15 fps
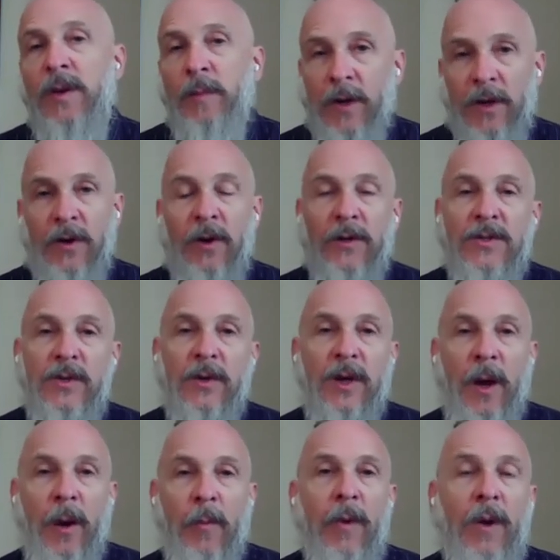but it can also
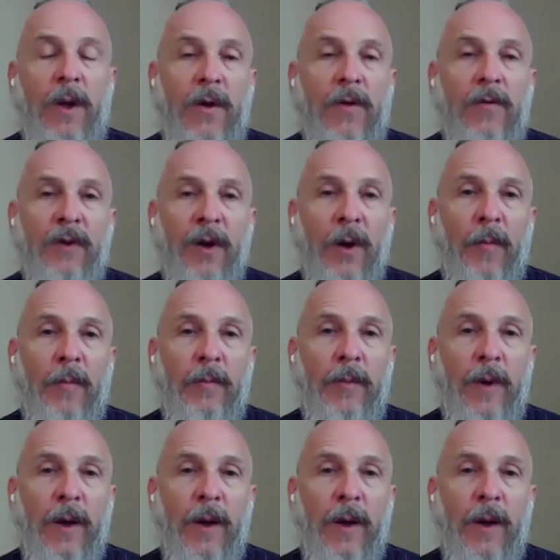come from